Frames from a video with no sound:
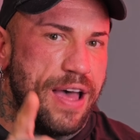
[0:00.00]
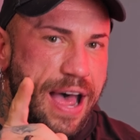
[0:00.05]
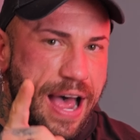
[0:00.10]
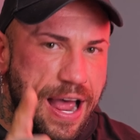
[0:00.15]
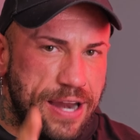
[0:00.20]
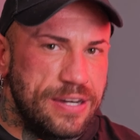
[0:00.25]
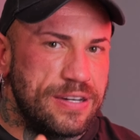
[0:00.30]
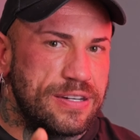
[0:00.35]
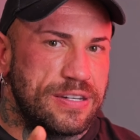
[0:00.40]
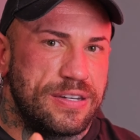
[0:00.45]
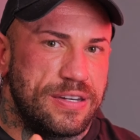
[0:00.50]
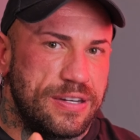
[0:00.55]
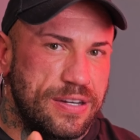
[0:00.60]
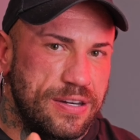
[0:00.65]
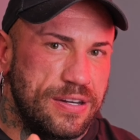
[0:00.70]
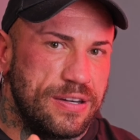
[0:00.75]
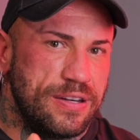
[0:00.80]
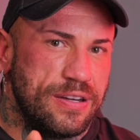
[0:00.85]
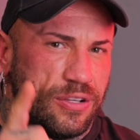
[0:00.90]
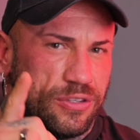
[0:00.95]
and
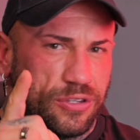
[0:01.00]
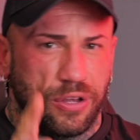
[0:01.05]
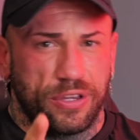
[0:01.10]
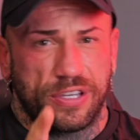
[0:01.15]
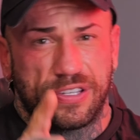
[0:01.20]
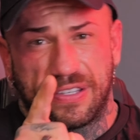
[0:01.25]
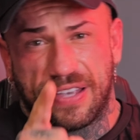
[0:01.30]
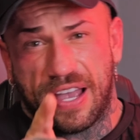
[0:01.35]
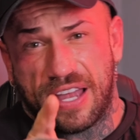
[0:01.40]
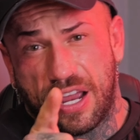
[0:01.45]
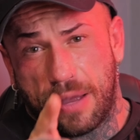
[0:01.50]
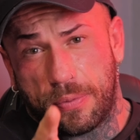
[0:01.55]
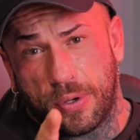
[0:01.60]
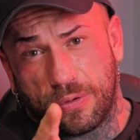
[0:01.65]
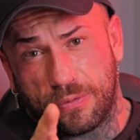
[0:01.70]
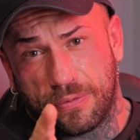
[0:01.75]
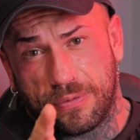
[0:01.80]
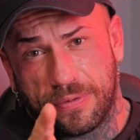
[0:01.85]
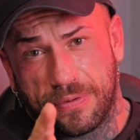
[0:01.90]
don't listen to Teddy Abu.